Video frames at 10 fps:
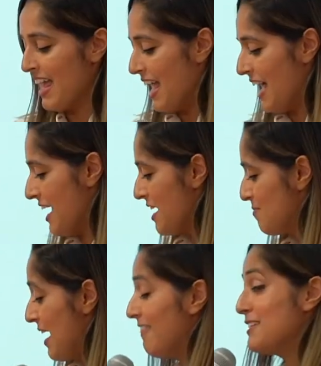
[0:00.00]

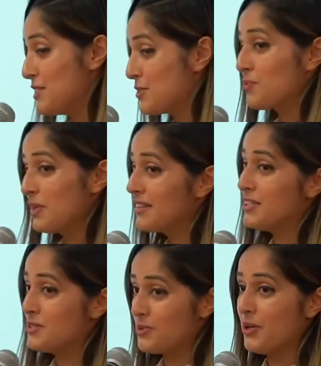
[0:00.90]
And this is
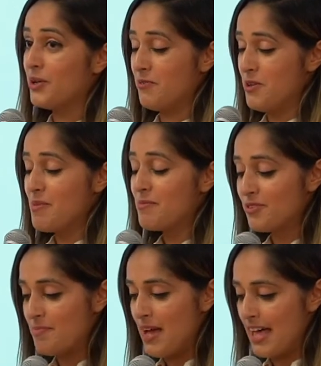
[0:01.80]
really true, if you remember
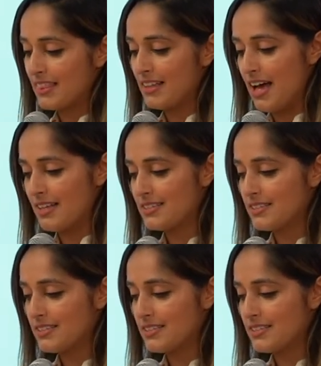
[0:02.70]
from math class.